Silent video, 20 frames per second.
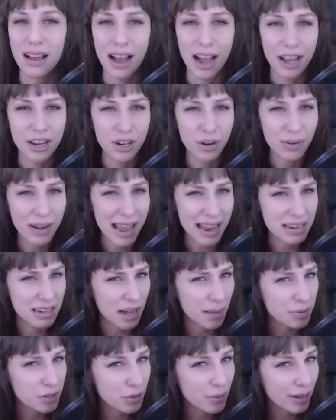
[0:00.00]
I don't end
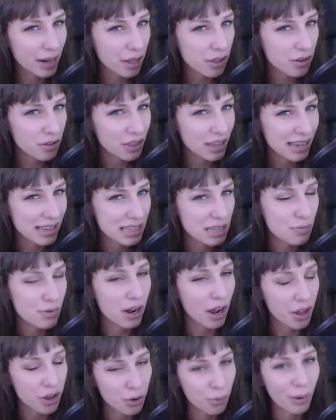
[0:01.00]
up doing other things that would
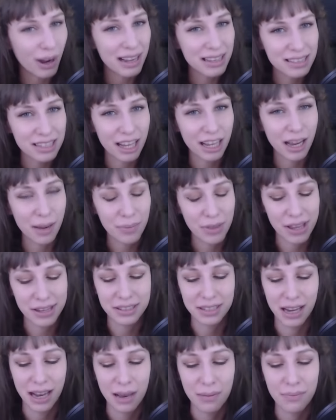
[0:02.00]
otherwise suck up that
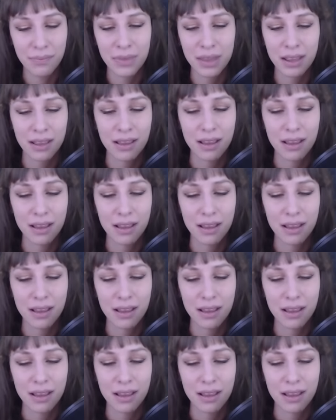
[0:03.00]
time.